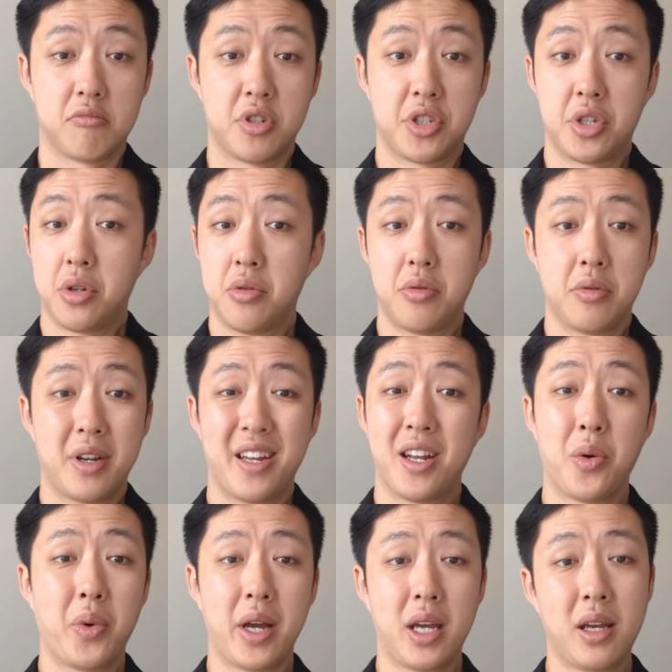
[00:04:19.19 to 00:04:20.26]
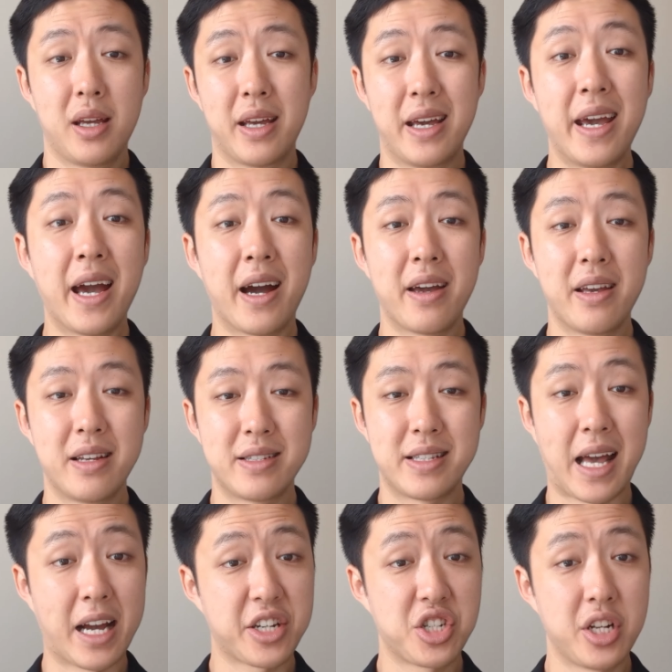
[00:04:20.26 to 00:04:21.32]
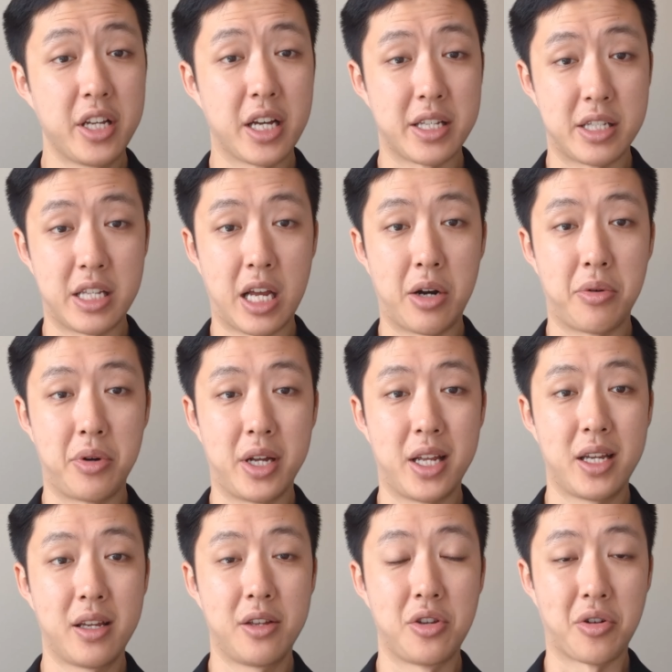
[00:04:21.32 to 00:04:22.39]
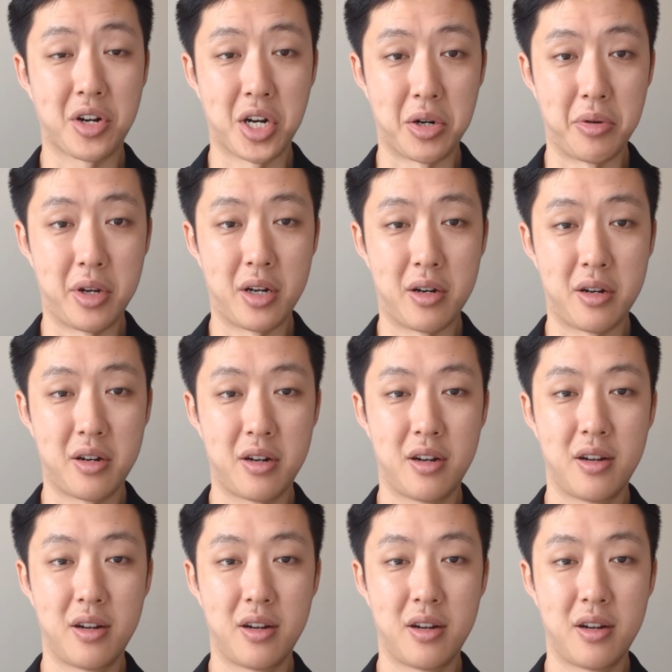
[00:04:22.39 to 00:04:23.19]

So in a way, AI is actually accelerating your career